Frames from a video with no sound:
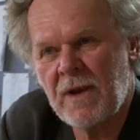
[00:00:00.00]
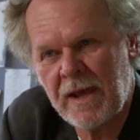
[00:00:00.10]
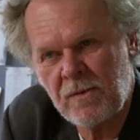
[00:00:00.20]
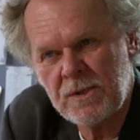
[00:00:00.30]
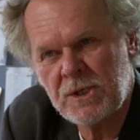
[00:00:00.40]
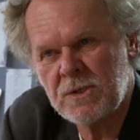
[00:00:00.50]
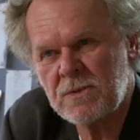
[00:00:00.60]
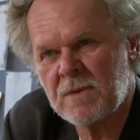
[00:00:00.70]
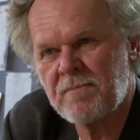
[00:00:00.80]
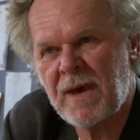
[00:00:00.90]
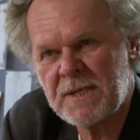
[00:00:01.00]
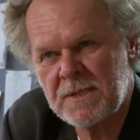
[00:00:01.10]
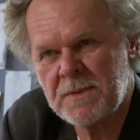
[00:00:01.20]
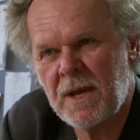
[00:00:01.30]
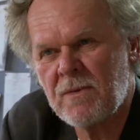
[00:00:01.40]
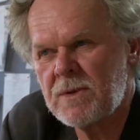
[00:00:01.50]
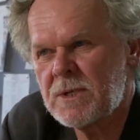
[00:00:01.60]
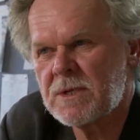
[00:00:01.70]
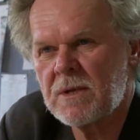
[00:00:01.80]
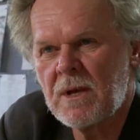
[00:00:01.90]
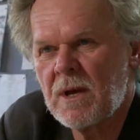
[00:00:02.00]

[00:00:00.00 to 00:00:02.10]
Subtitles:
language, not passive language.